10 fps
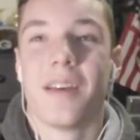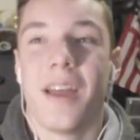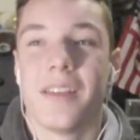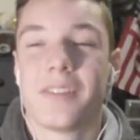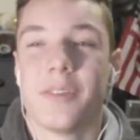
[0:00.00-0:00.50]

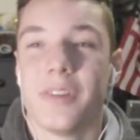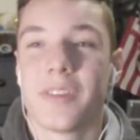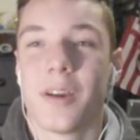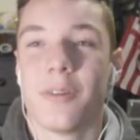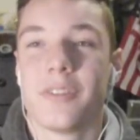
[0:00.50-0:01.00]
As soon as
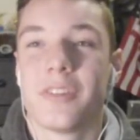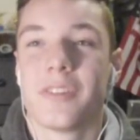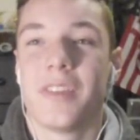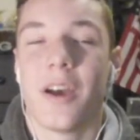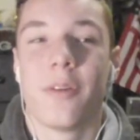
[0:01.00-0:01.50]
I was
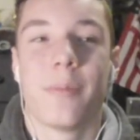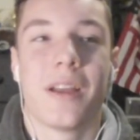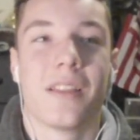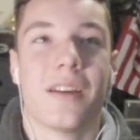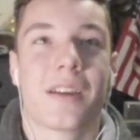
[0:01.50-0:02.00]
just doubting my
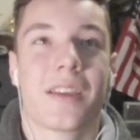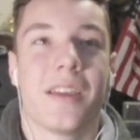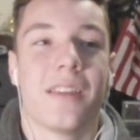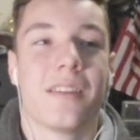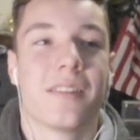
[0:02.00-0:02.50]
luck,
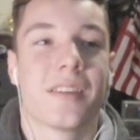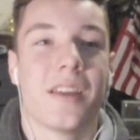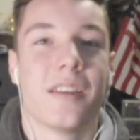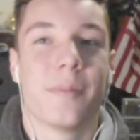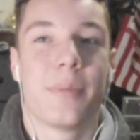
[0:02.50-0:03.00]
it
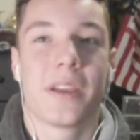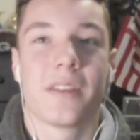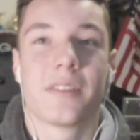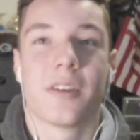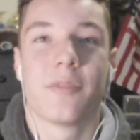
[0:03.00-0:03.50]
decided to pick
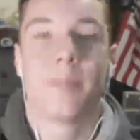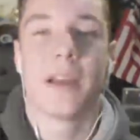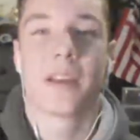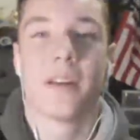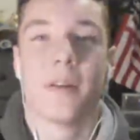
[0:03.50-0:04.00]
itself
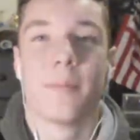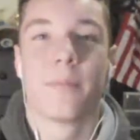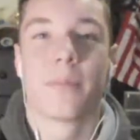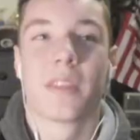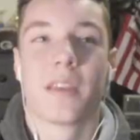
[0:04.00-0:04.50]
back up.
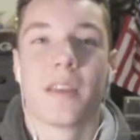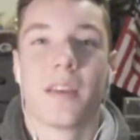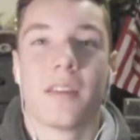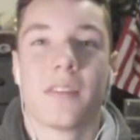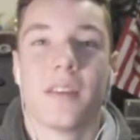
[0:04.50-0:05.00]

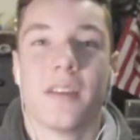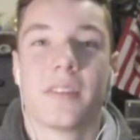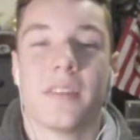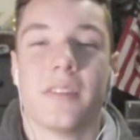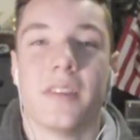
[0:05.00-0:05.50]
It's
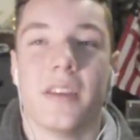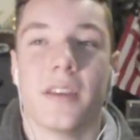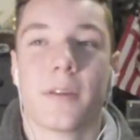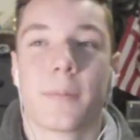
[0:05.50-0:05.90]
nice to see.